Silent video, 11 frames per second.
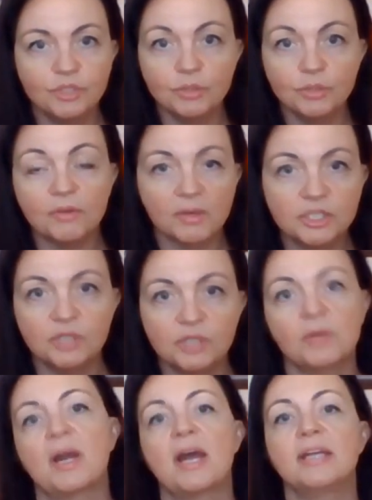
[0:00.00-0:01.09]
judo throw a
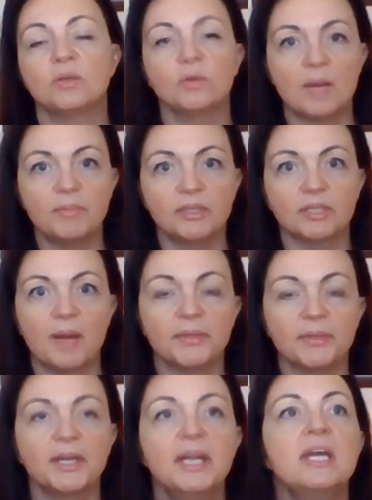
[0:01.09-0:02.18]
judo guy, don't grapple a
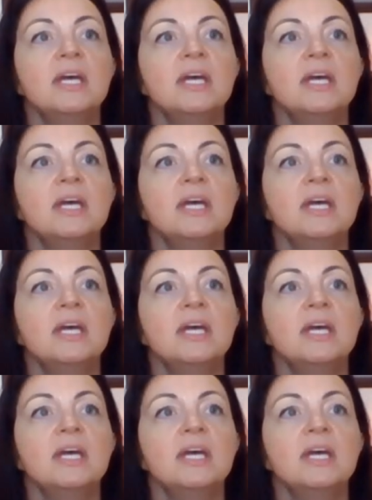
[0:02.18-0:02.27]
grappler.